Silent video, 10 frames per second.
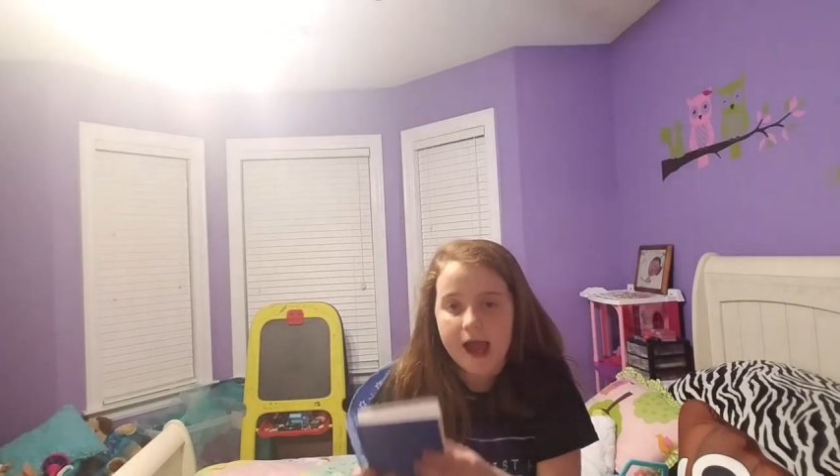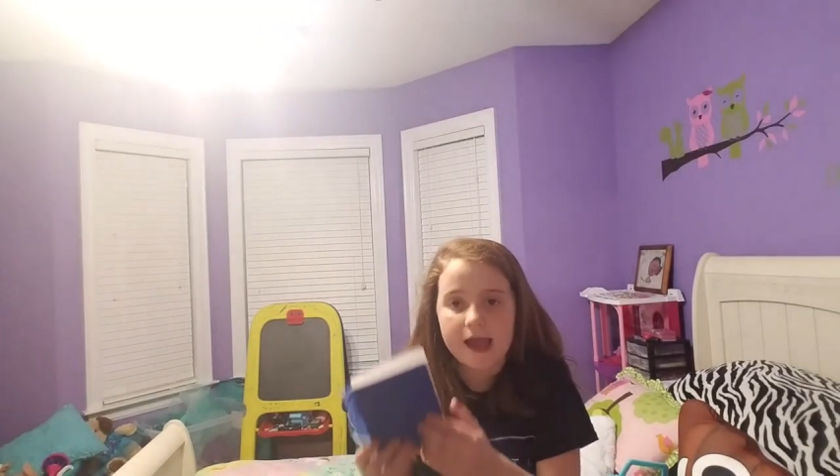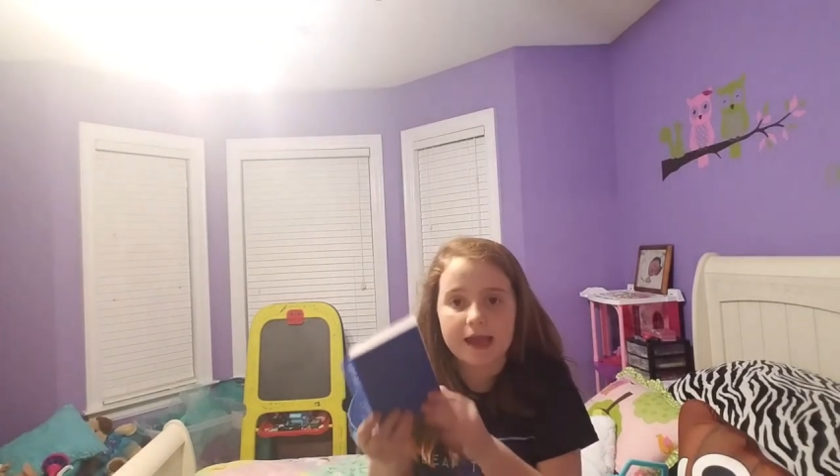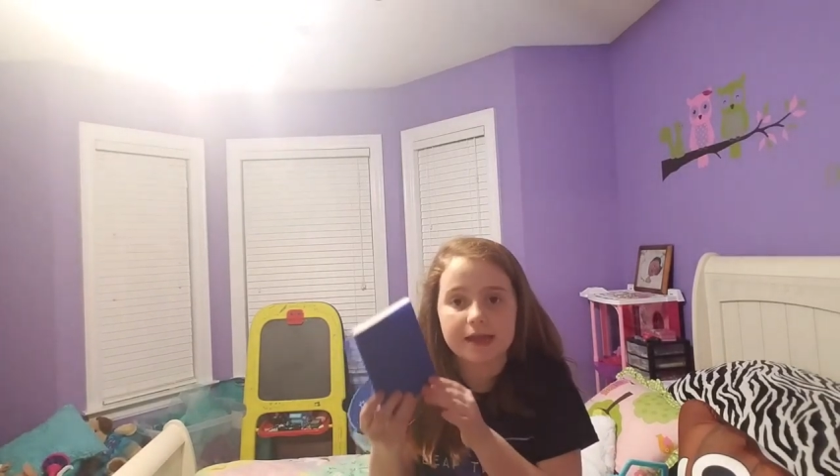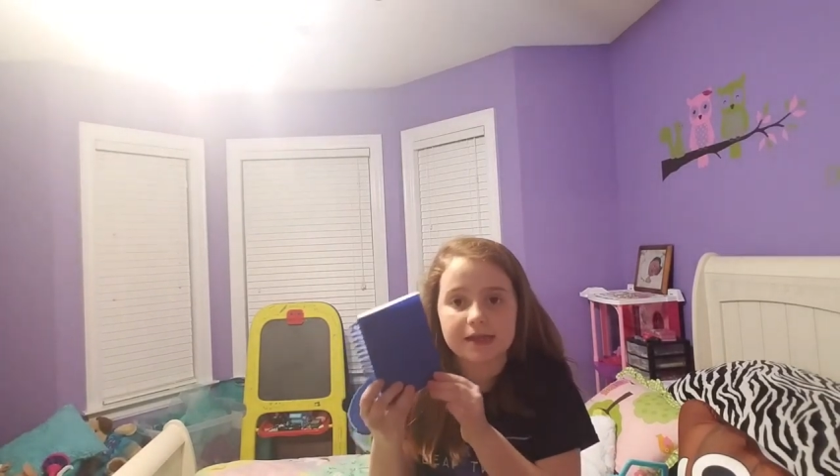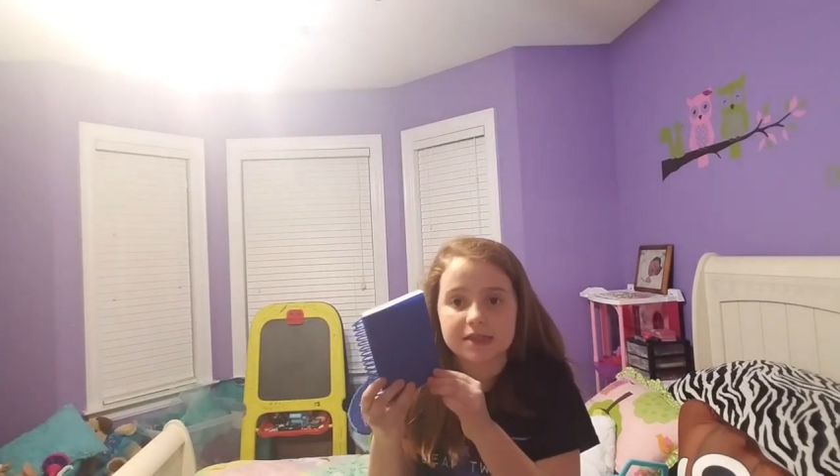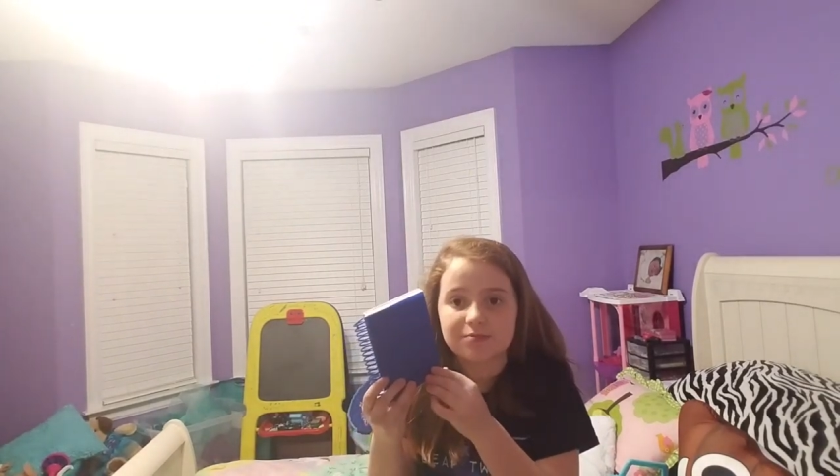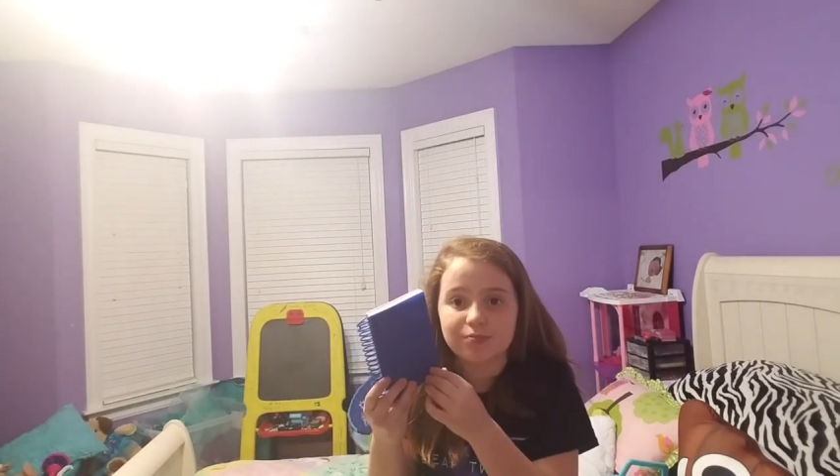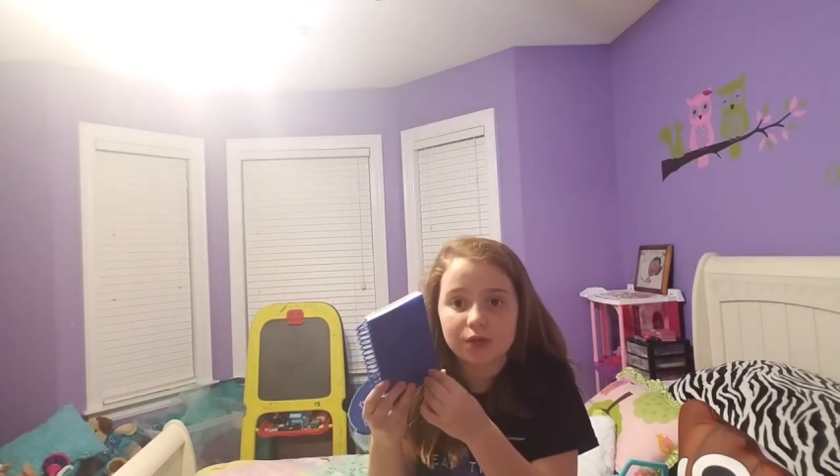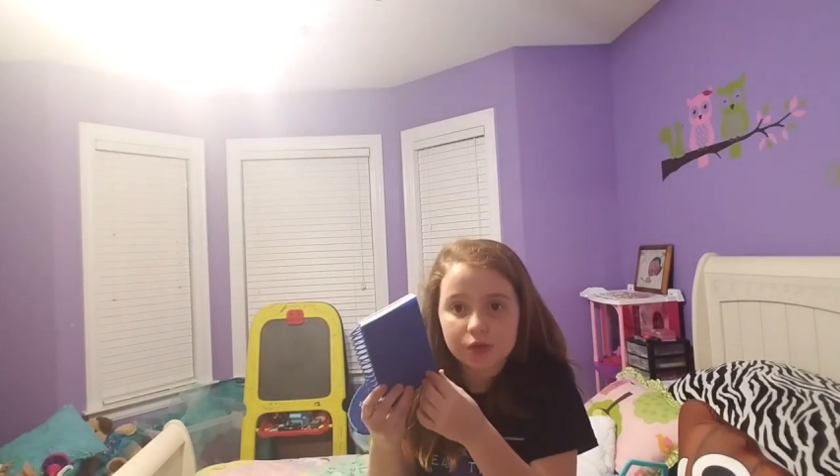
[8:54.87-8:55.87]
and it's
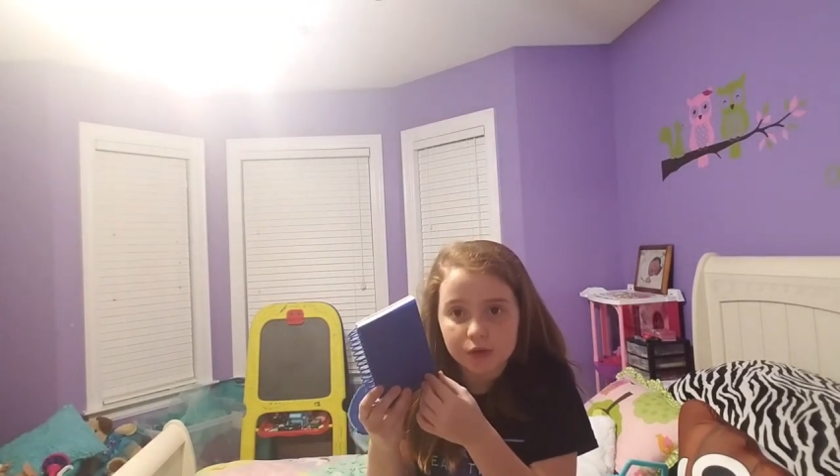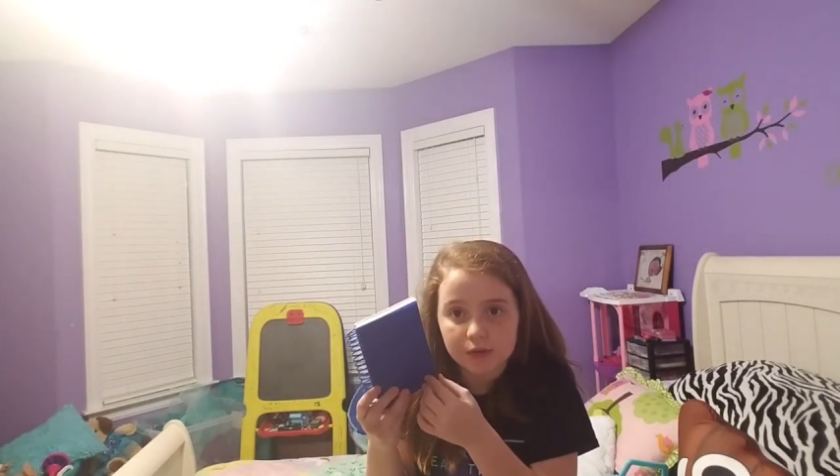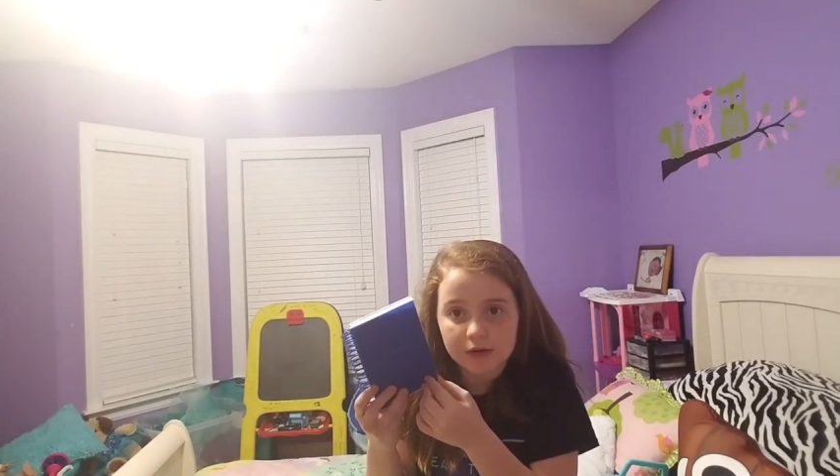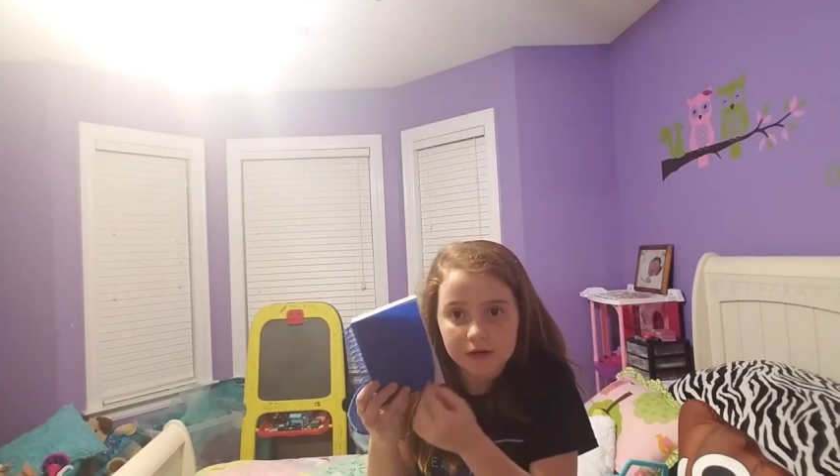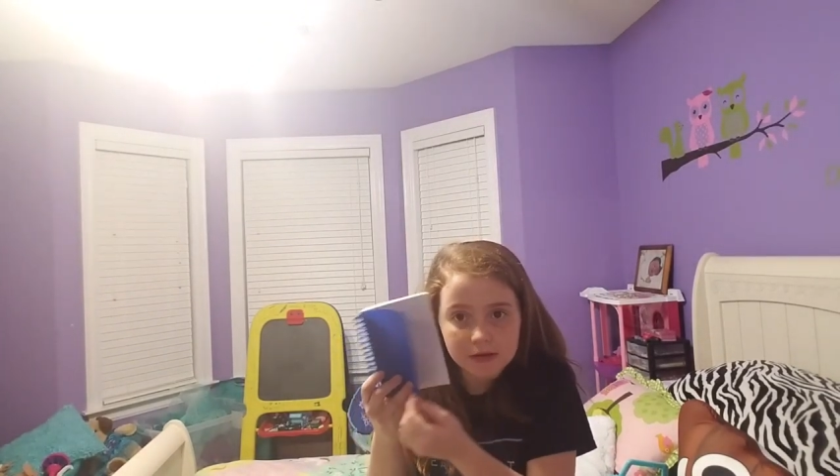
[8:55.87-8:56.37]
blue.